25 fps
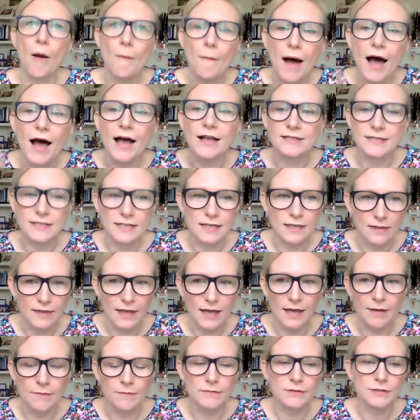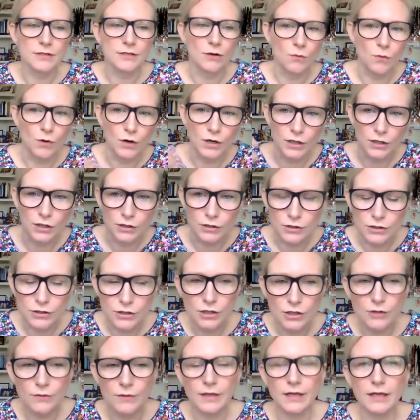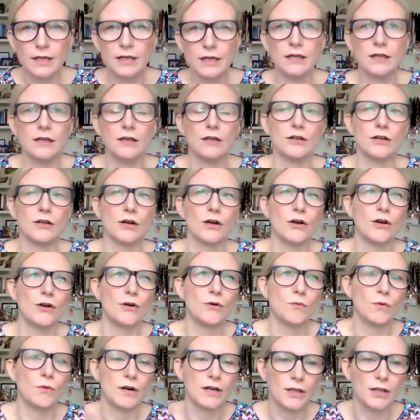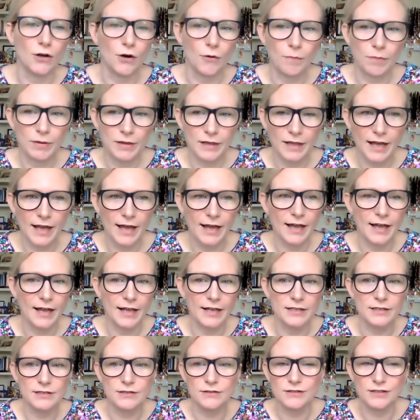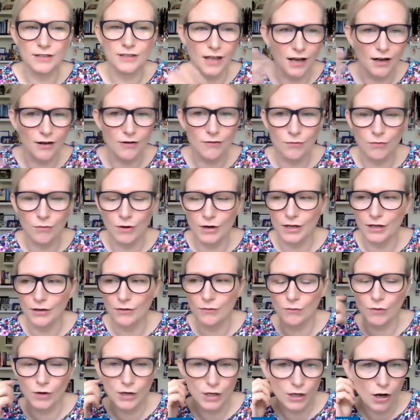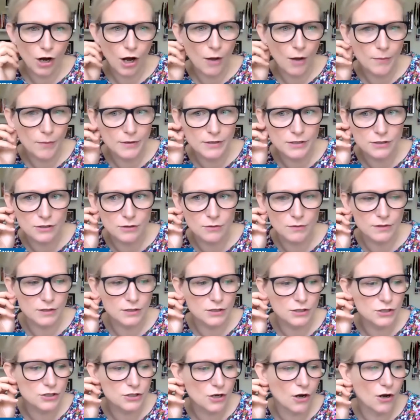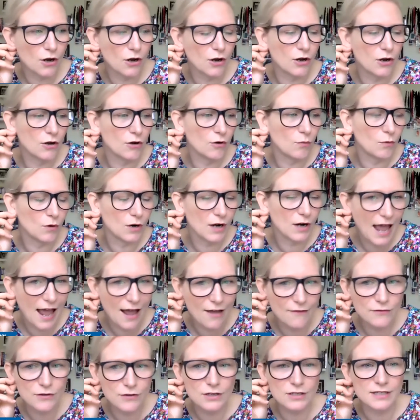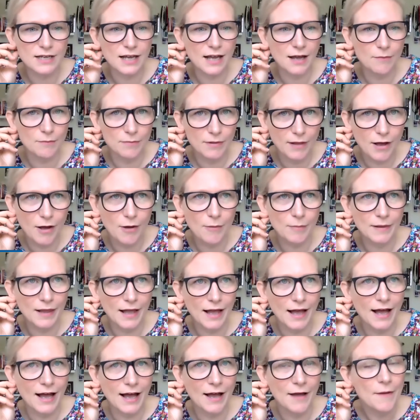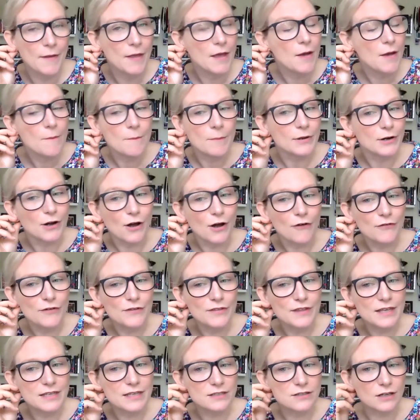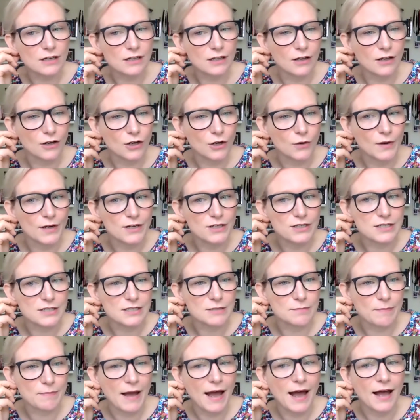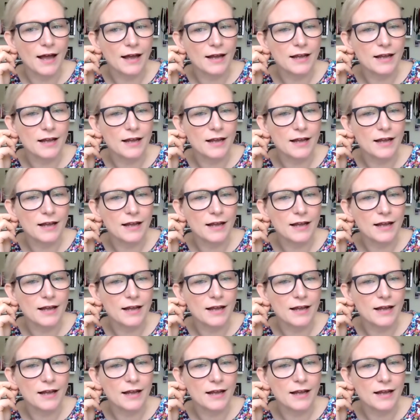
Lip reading: asking them, so what are you doing? What are your plans? Like, what are you hoping to do with this show? Or what have you done? Blah, blah. But often there's not a lot of questions back.